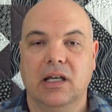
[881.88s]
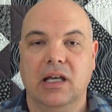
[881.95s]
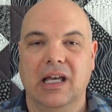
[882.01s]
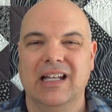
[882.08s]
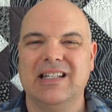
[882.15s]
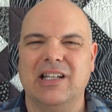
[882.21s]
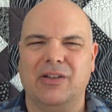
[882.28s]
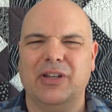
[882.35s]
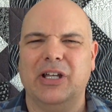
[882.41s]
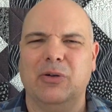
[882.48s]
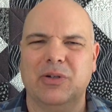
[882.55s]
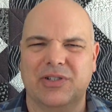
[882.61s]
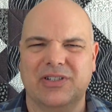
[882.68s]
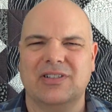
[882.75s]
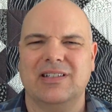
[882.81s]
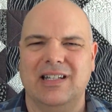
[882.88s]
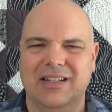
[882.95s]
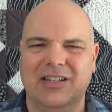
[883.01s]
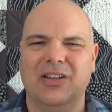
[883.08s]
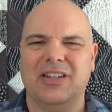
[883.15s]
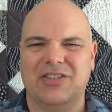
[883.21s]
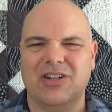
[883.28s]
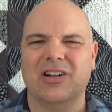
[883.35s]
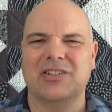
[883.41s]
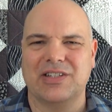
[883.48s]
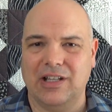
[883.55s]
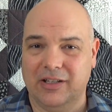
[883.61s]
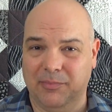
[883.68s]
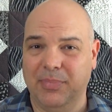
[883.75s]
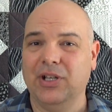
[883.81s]
until they started
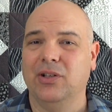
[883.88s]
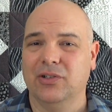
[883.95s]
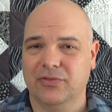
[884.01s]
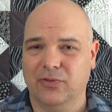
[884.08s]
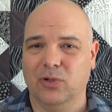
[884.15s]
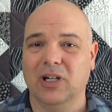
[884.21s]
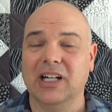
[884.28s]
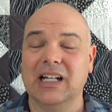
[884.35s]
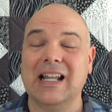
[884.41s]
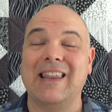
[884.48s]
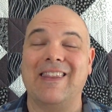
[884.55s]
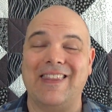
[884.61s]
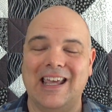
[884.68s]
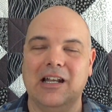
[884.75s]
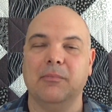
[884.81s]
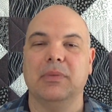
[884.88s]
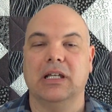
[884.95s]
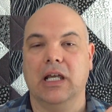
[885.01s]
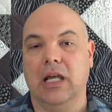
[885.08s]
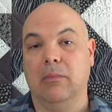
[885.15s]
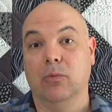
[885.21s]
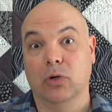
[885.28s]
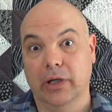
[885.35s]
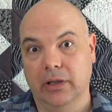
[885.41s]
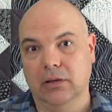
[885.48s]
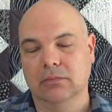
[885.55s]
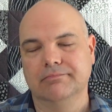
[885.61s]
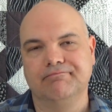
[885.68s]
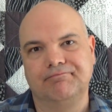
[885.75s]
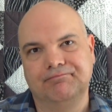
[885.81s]
selling pills for it. Then it became real.
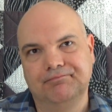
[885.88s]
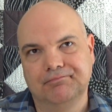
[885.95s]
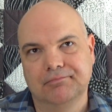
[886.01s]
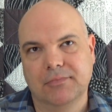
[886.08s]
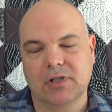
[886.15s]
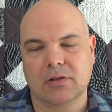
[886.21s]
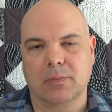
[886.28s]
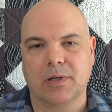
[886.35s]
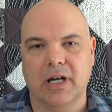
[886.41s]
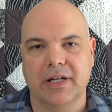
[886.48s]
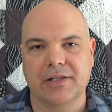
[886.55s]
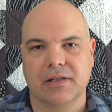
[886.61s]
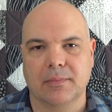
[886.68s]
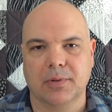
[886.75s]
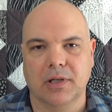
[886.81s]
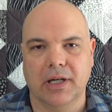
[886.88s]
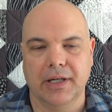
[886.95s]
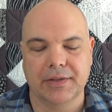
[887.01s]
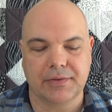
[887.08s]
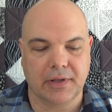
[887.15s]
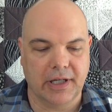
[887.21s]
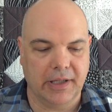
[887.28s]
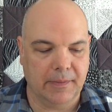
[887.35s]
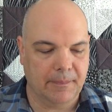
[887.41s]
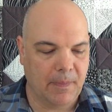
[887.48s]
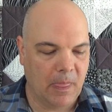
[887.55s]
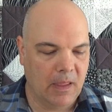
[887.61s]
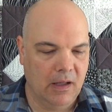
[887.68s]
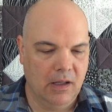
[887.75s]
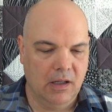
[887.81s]
Surprise, surprise, right?
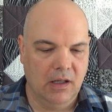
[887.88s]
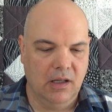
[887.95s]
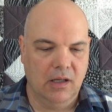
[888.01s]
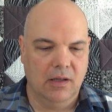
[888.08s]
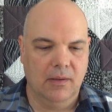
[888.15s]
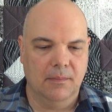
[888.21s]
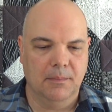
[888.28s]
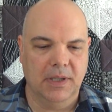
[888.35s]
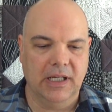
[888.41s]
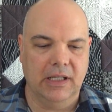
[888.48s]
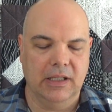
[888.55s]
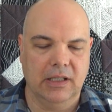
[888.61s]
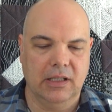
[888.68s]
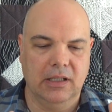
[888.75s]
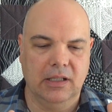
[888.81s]
But